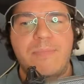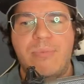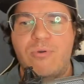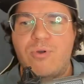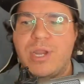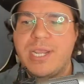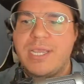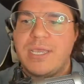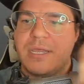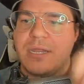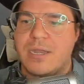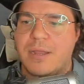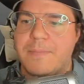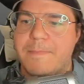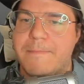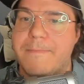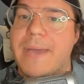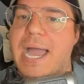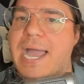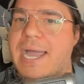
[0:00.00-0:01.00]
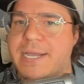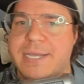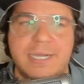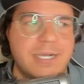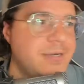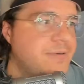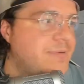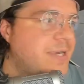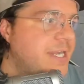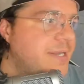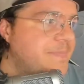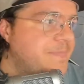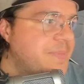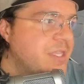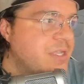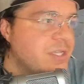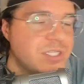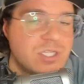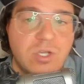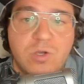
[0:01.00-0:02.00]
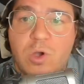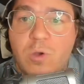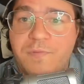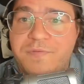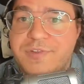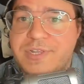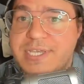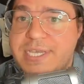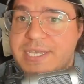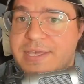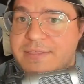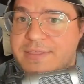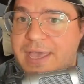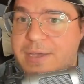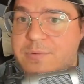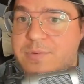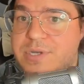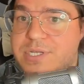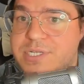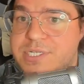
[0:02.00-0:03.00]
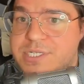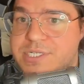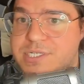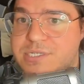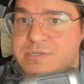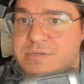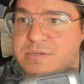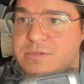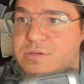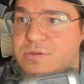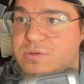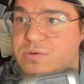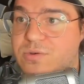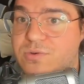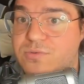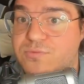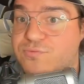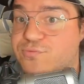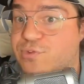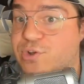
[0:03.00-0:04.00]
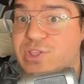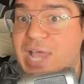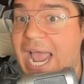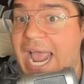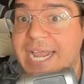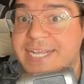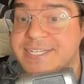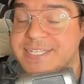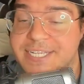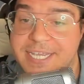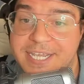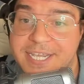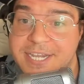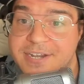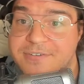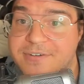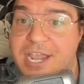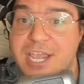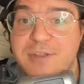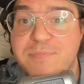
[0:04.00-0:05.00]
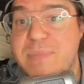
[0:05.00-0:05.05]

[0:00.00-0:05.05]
bring it back, right? So hopefully that was relaxing, right?